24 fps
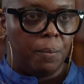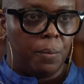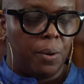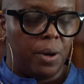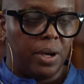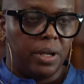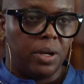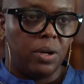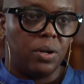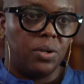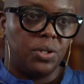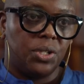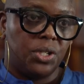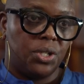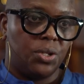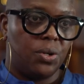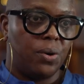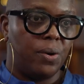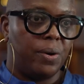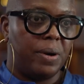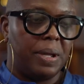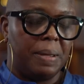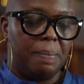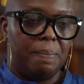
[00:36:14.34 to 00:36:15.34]
put her
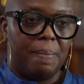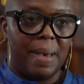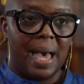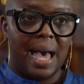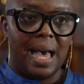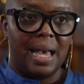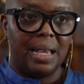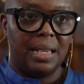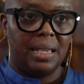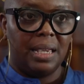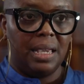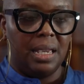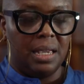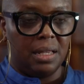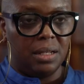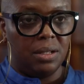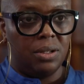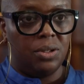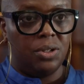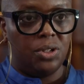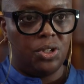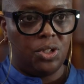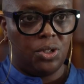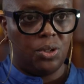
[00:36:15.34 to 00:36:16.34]
story back
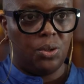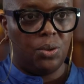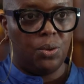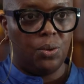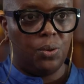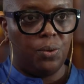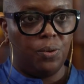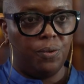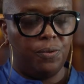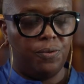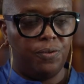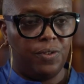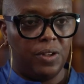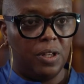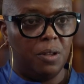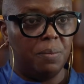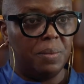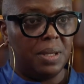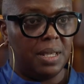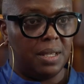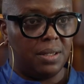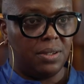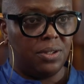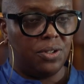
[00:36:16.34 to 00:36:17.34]
into film
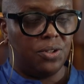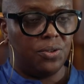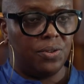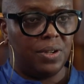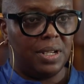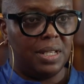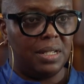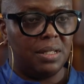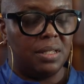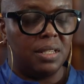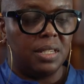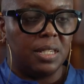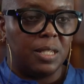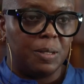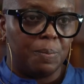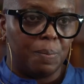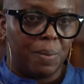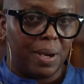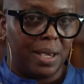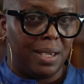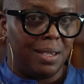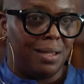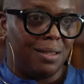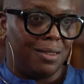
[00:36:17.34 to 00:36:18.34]
history,
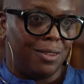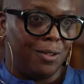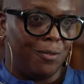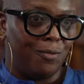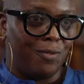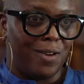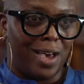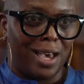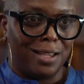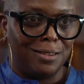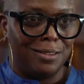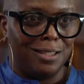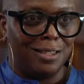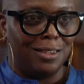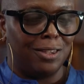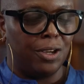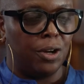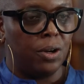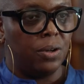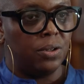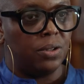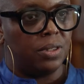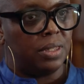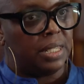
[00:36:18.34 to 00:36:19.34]
despite the fact that
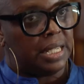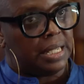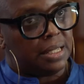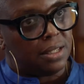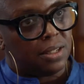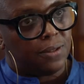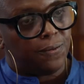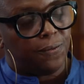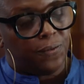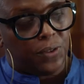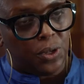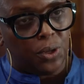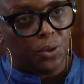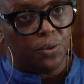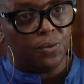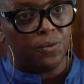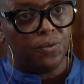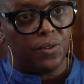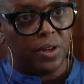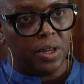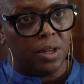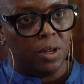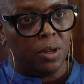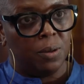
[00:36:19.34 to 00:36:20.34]
there are these few
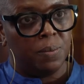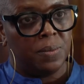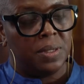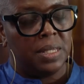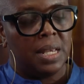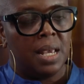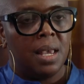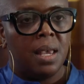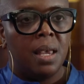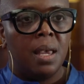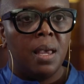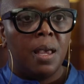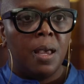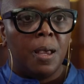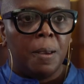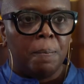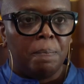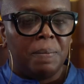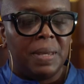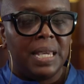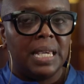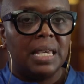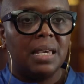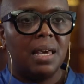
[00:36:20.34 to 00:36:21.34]
films,
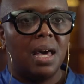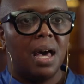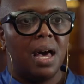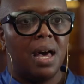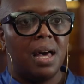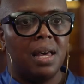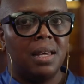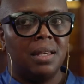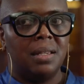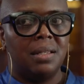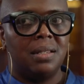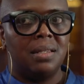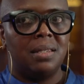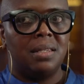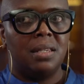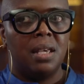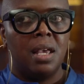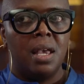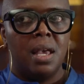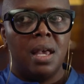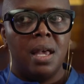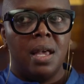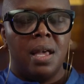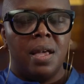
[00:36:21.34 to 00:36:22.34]
because
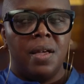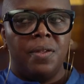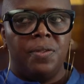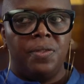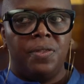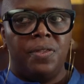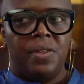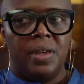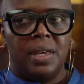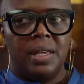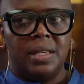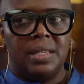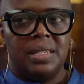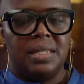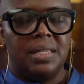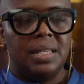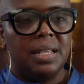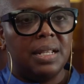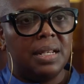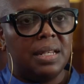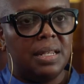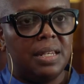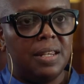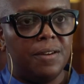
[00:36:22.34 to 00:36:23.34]
the
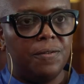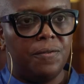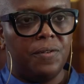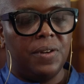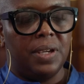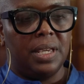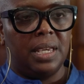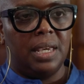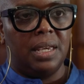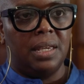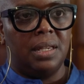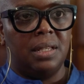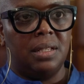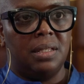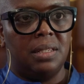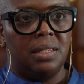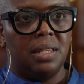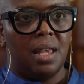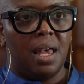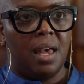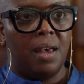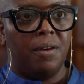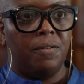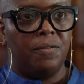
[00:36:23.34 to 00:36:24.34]

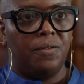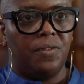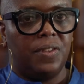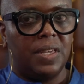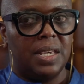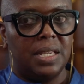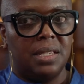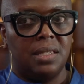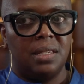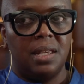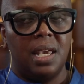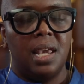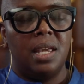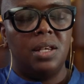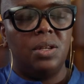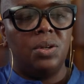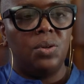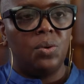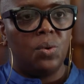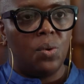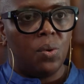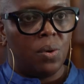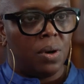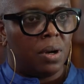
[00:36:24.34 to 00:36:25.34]
significance of this
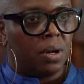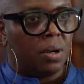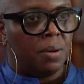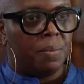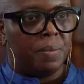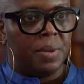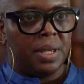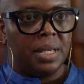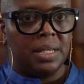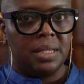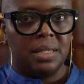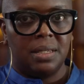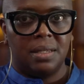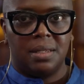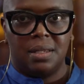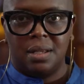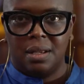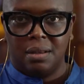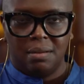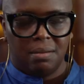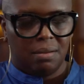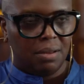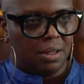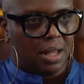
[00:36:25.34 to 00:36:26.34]
enormous
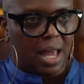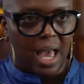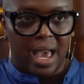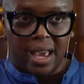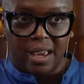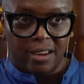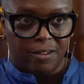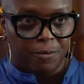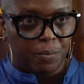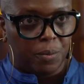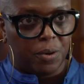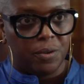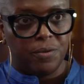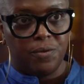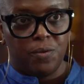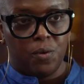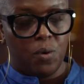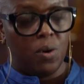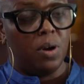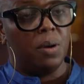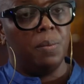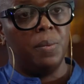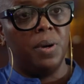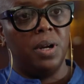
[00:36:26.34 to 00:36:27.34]
live
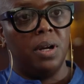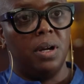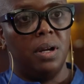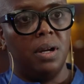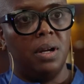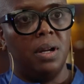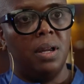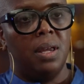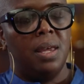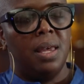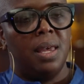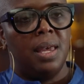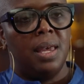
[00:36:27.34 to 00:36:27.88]
performer